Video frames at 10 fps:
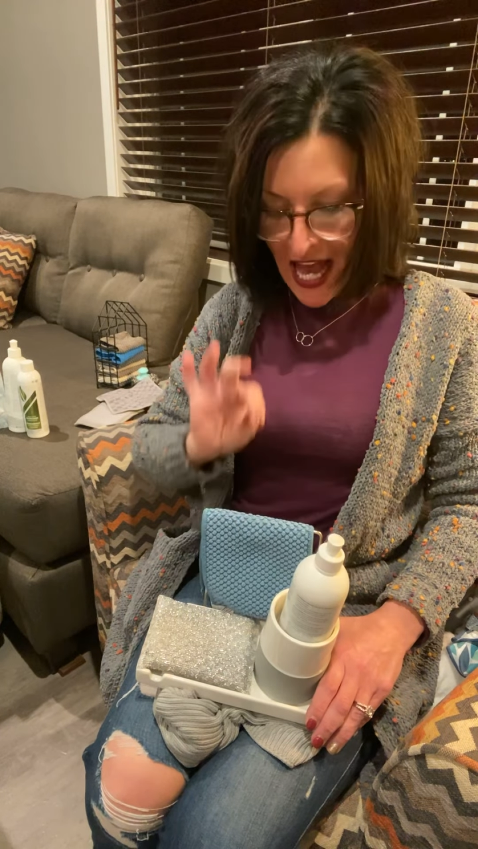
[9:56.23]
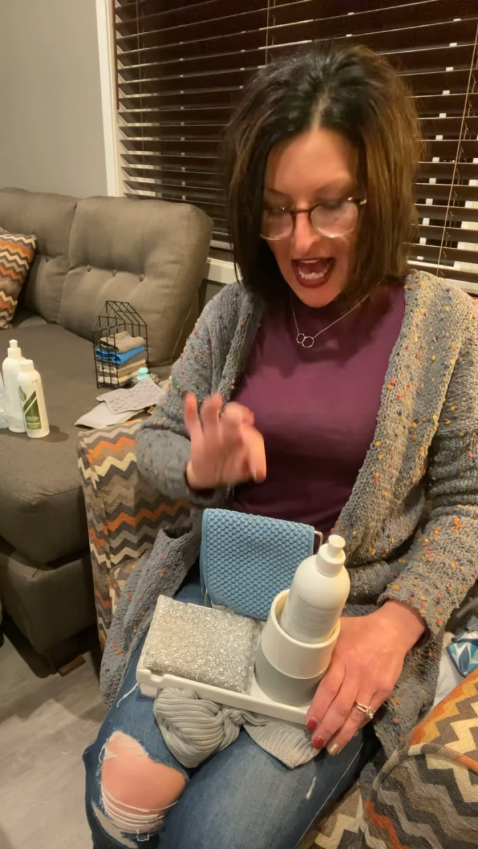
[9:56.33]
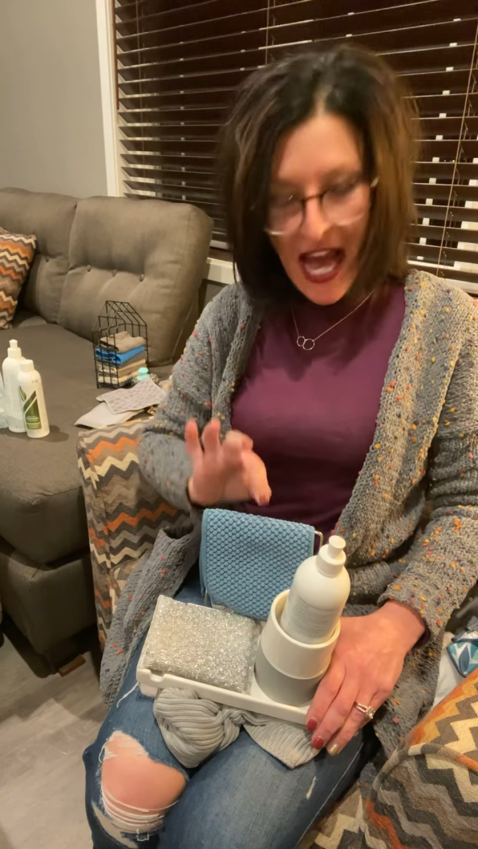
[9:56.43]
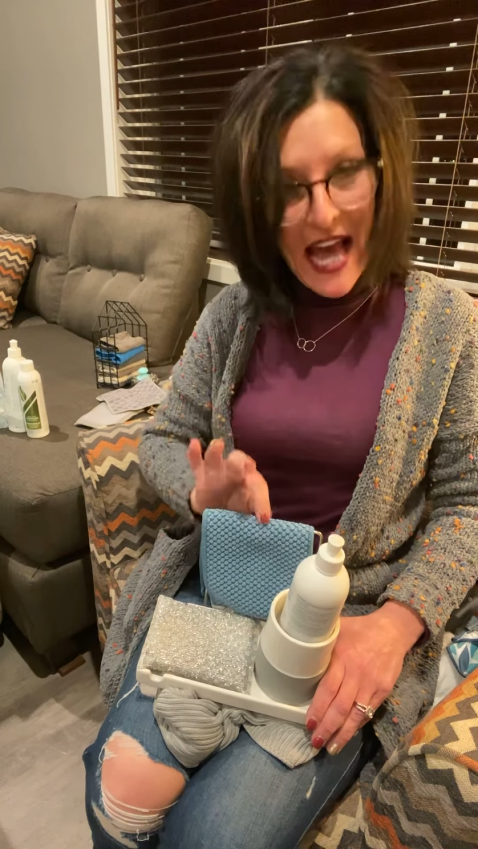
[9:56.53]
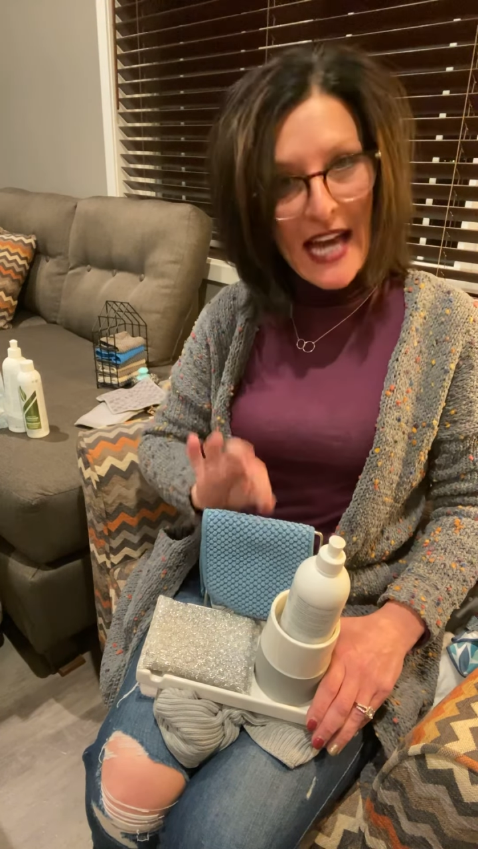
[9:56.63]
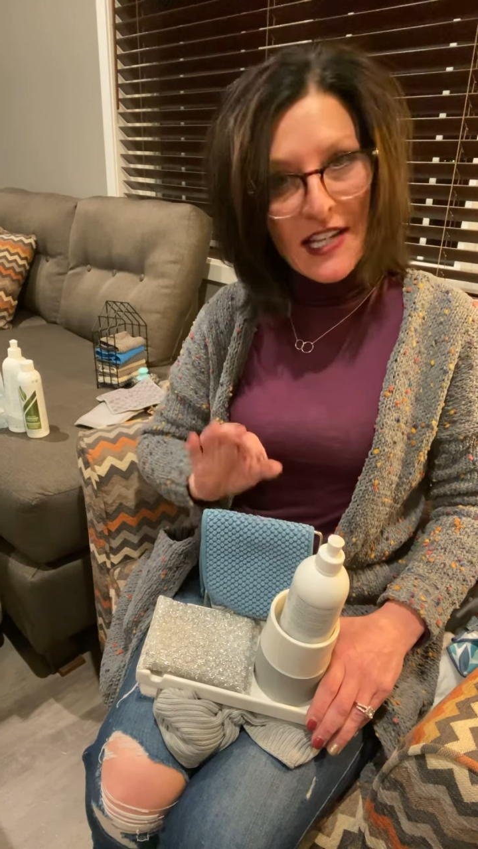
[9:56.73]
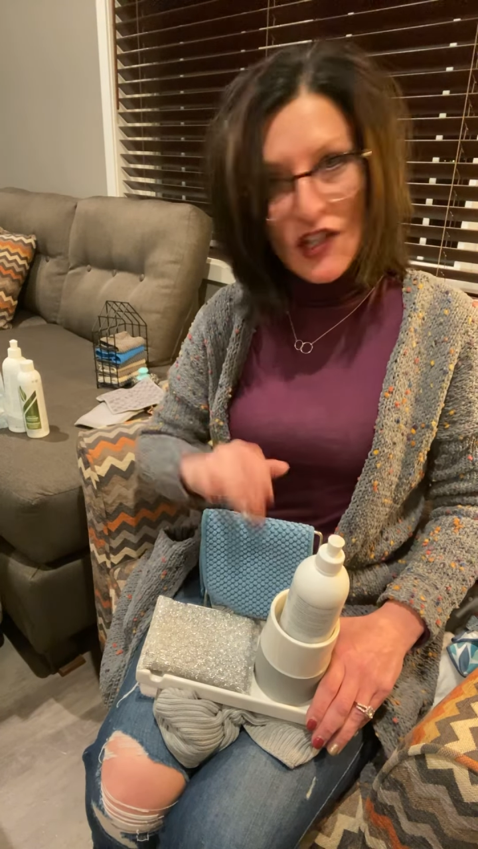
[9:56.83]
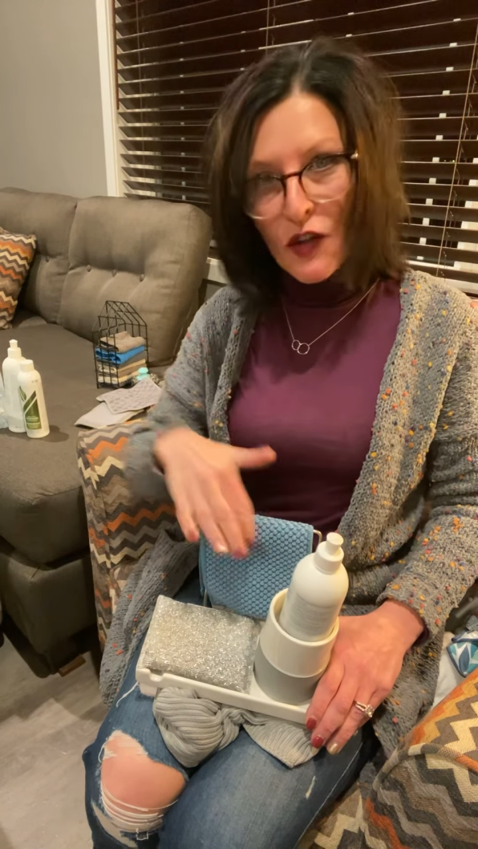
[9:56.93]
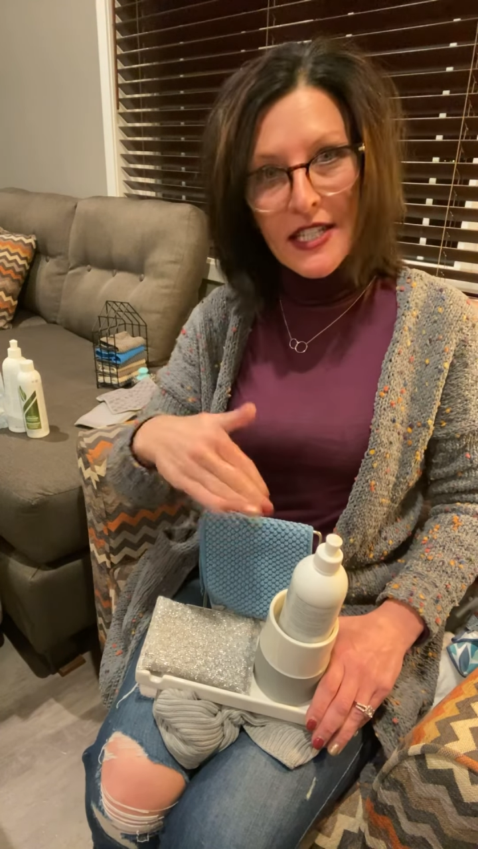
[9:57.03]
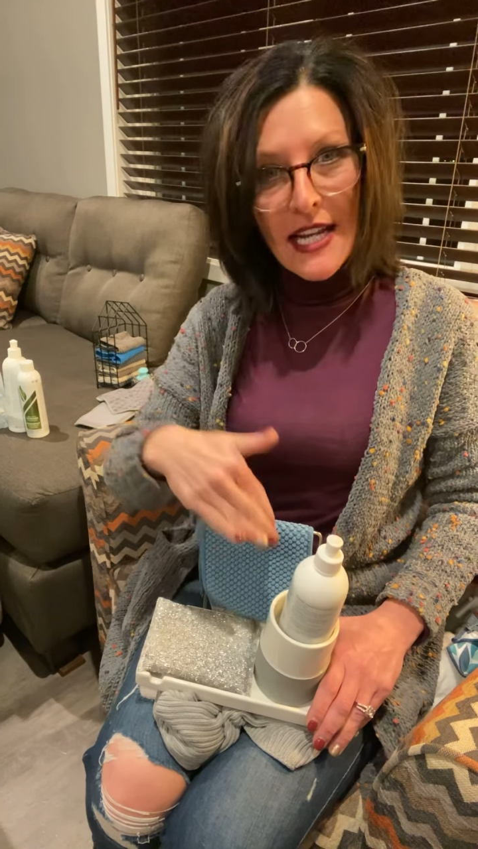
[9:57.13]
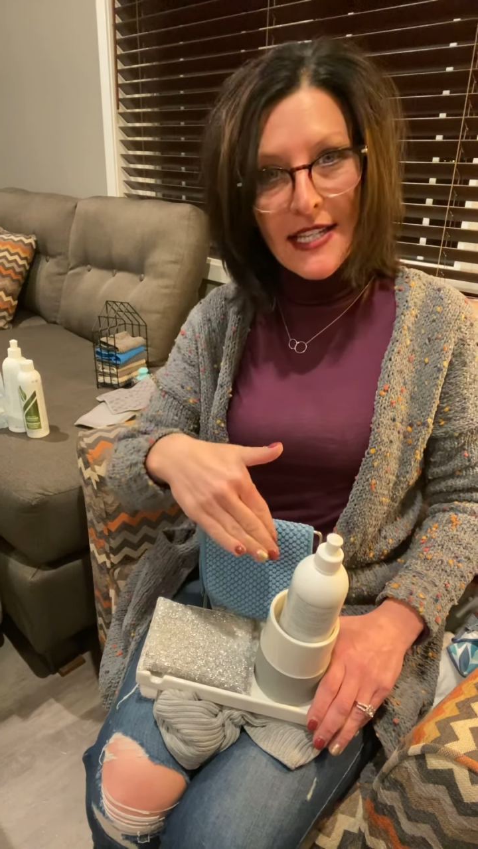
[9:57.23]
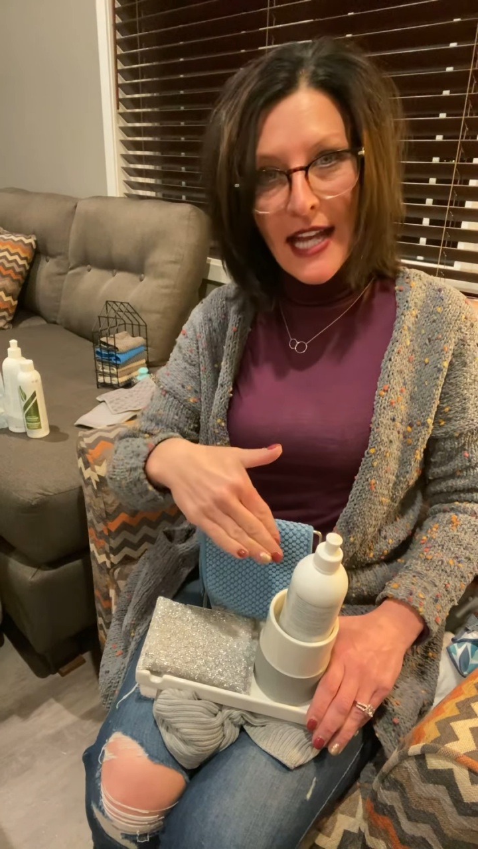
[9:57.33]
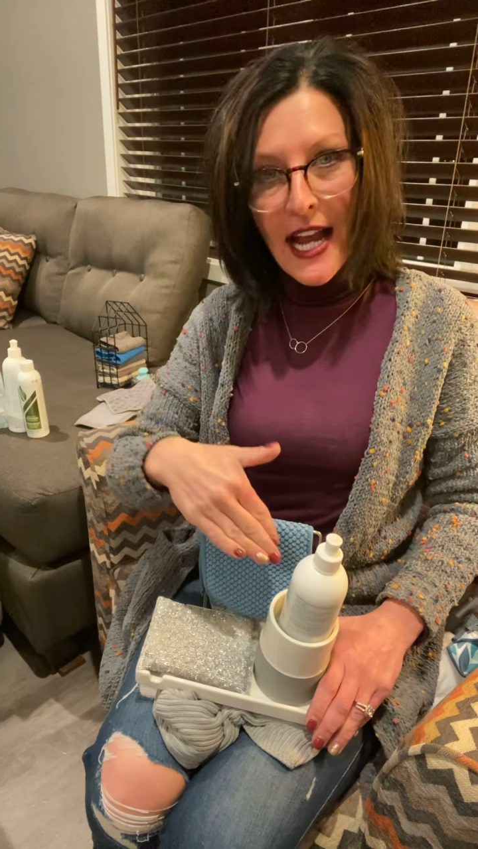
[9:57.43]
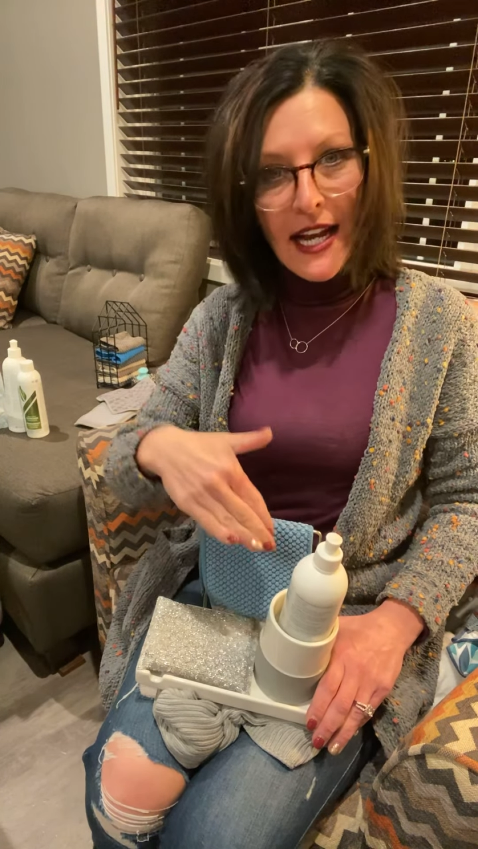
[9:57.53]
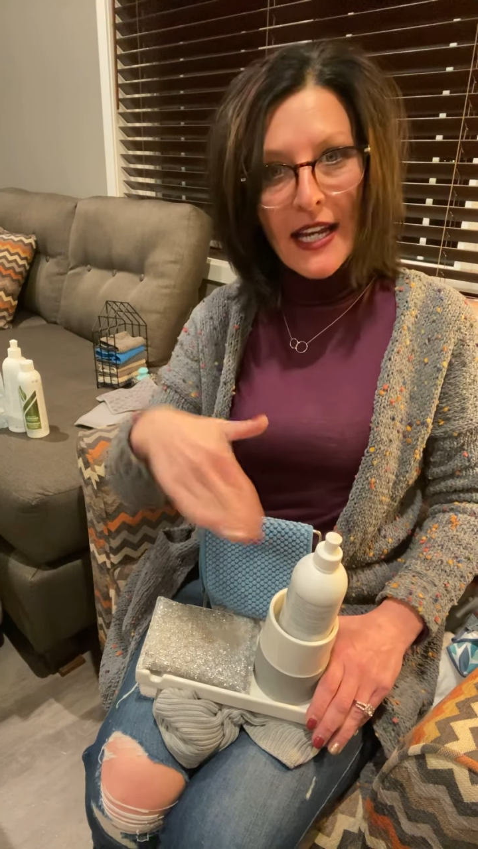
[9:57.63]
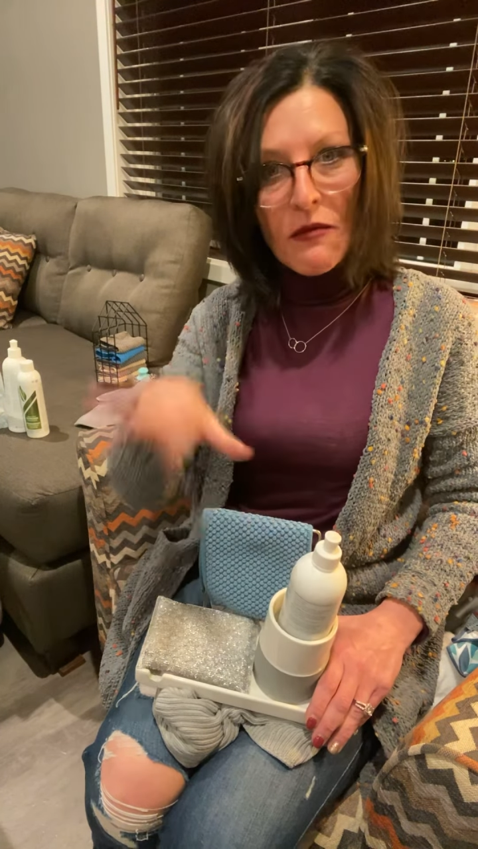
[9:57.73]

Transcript: and so it's nice and handy